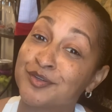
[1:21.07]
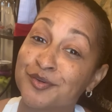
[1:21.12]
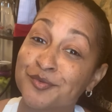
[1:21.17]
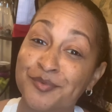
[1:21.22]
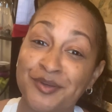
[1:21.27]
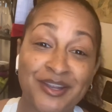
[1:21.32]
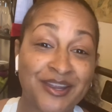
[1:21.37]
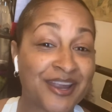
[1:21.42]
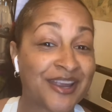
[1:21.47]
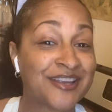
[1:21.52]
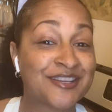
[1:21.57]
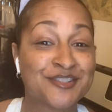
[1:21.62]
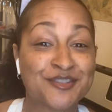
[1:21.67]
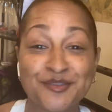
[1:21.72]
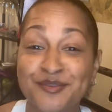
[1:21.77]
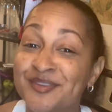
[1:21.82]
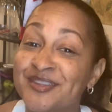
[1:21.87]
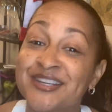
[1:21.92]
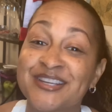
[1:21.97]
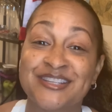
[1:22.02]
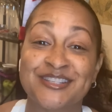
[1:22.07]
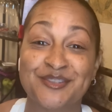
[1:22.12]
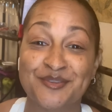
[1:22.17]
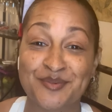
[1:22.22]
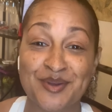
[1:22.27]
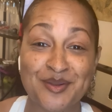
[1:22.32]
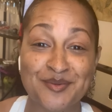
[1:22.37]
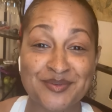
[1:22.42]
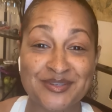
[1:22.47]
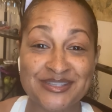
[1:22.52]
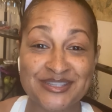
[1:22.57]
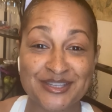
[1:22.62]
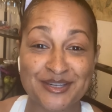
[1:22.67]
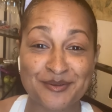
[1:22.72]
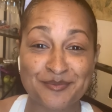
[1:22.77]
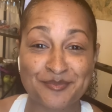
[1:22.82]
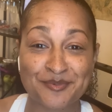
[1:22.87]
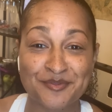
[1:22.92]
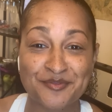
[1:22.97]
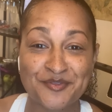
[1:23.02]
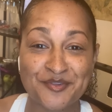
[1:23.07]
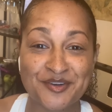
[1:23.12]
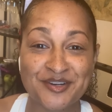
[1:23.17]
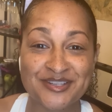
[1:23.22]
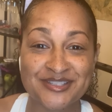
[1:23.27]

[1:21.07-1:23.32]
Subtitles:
We can't do things the way we did them before.